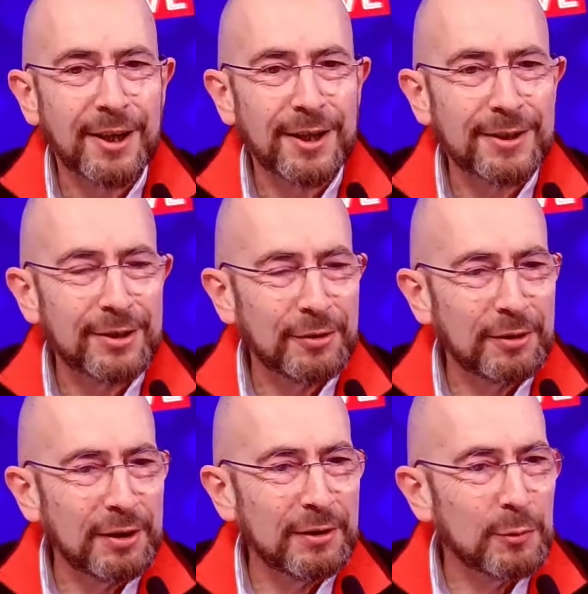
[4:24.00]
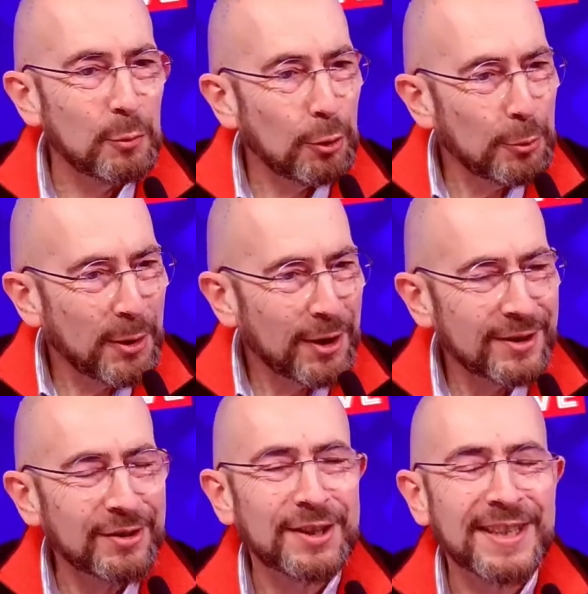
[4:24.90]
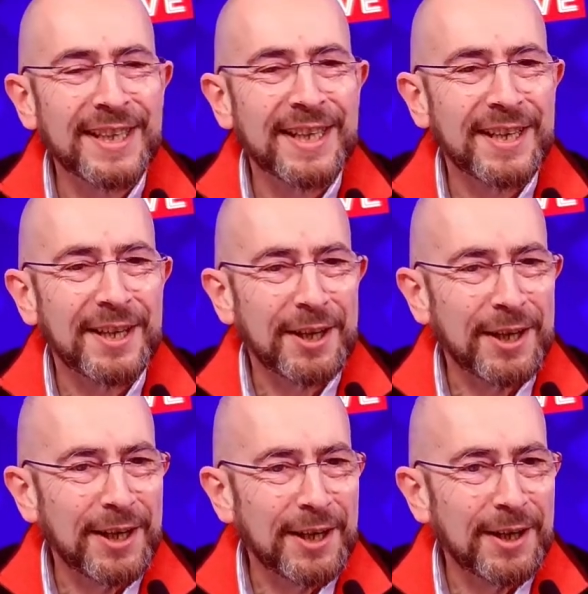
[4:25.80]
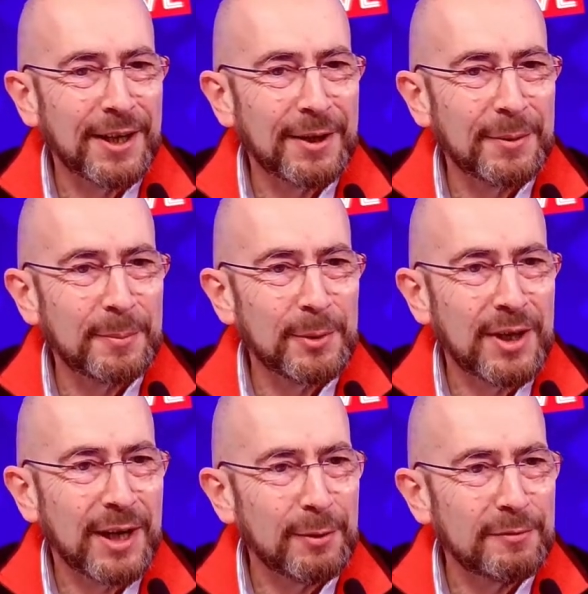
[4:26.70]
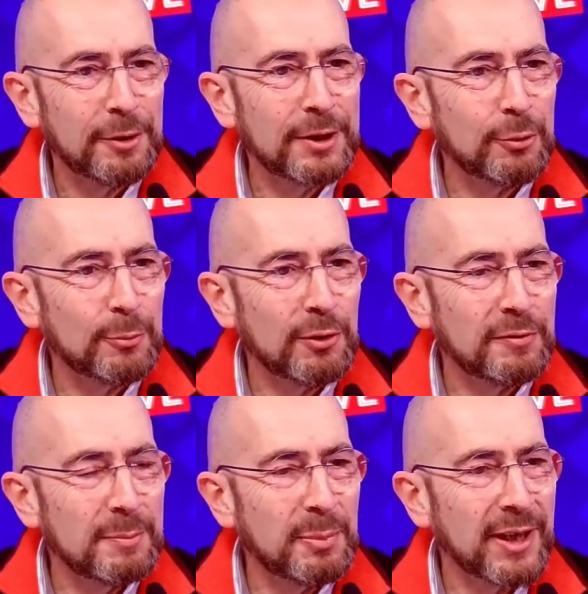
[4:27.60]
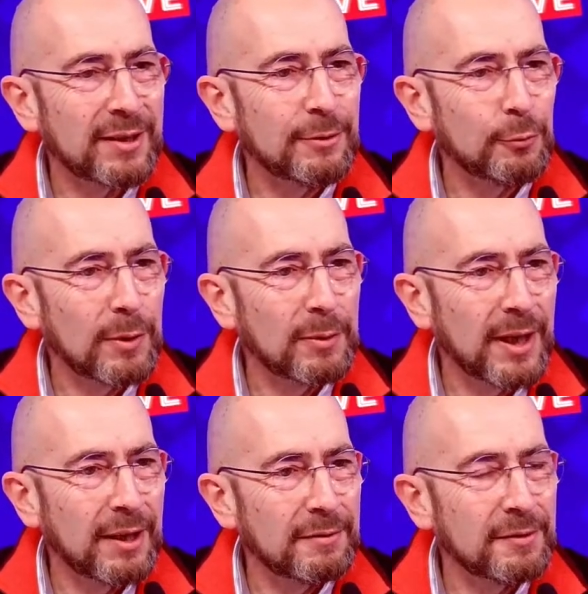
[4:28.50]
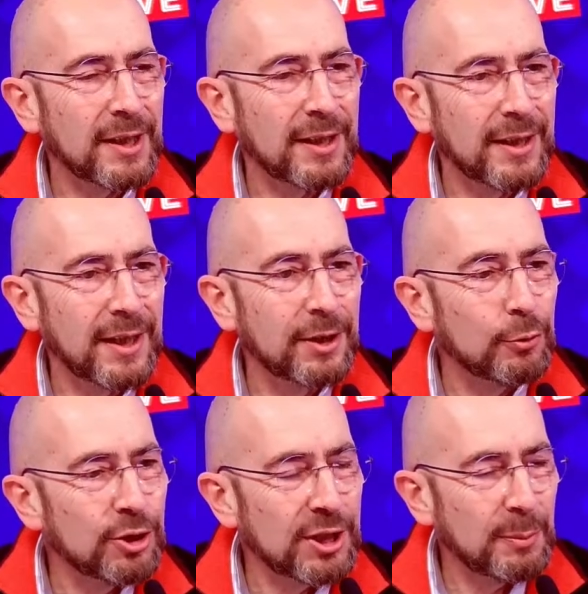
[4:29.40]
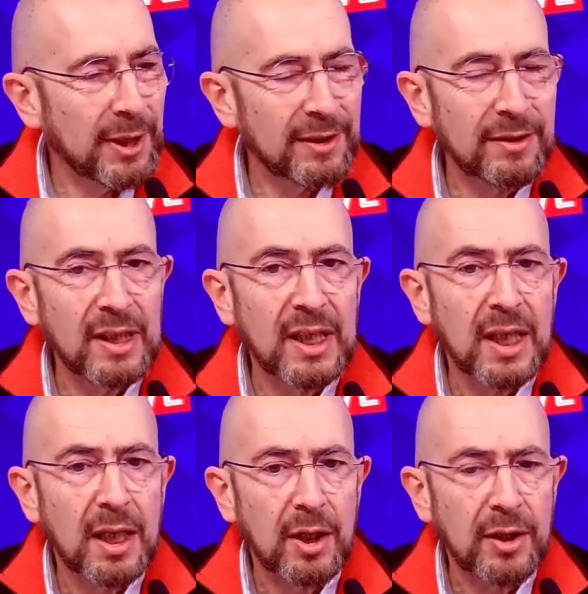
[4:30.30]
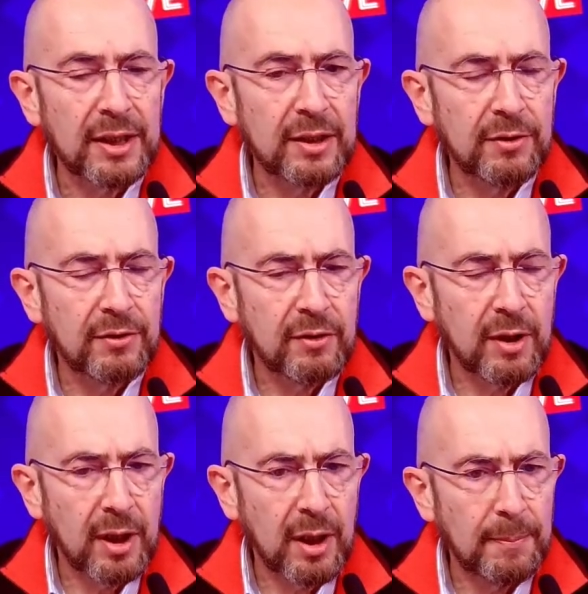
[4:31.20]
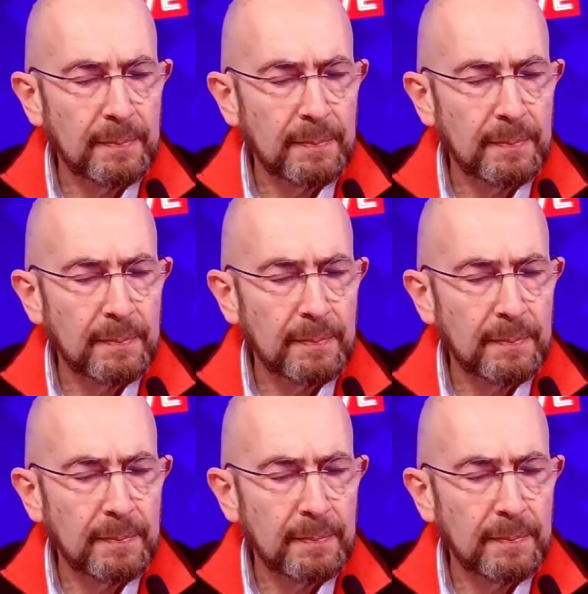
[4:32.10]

this is a smaller part, but however, in terms of impact, it will have a huge impact. It is a